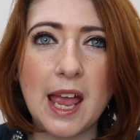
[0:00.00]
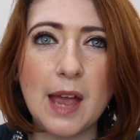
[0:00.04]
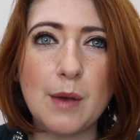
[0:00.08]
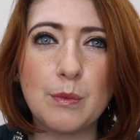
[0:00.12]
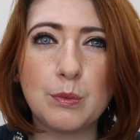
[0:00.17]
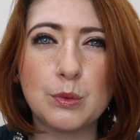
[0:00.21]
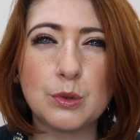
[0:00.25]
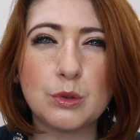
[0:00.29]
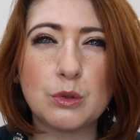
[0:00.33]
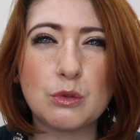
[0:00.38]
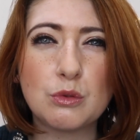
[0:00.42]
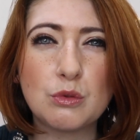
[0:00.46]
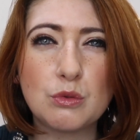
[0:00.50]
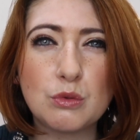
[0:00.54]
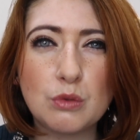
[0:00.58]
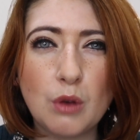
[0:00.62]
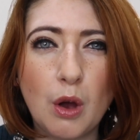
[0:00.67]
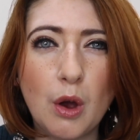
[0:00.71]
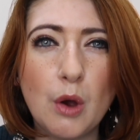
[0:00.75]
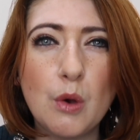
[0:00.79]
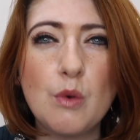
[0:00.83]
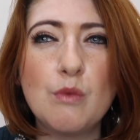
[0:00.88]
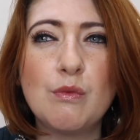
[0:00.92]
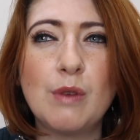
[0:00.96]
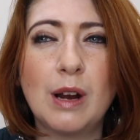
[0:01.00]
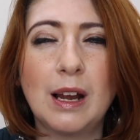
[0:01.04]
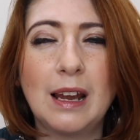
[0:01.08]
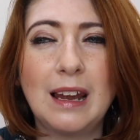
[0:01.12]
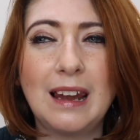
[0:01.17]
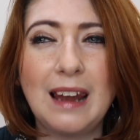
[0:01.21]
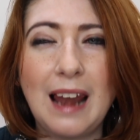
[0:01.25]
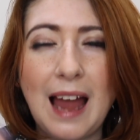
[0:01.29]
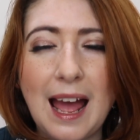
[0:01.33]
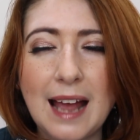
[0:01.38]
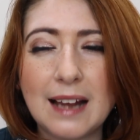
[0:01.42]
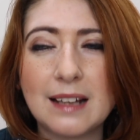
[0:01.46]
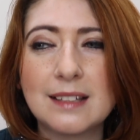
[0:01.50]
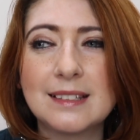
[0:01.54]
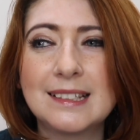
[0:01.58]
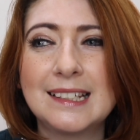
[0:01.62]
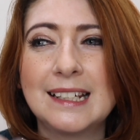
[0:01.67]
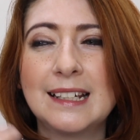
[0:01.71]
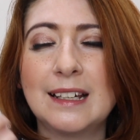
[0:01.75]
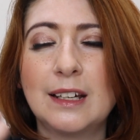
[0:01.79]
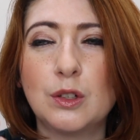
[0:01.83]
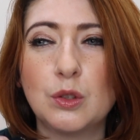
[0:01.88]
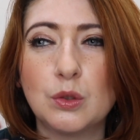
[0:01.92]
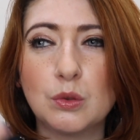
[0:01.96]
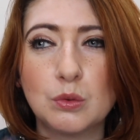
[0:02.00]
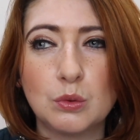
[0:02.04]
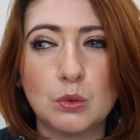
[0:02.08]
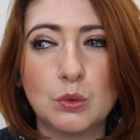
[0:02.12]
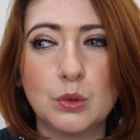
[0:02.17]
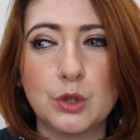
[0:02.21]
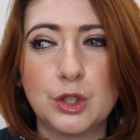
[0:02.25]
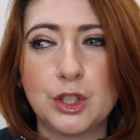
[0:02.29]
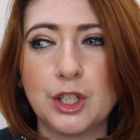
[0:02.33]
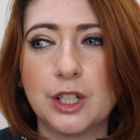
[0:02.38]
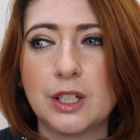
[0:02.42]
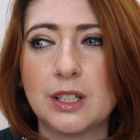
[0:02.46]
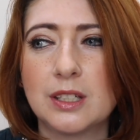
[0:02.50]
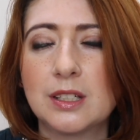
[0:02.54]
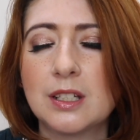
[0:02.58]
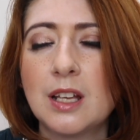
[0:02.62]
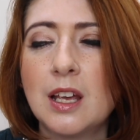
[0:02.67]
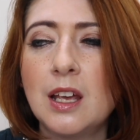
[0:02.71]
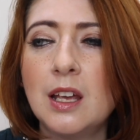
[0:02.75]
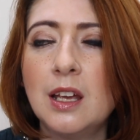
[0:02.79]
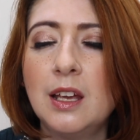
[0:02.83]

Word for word: It was so relaxing and gorgeous.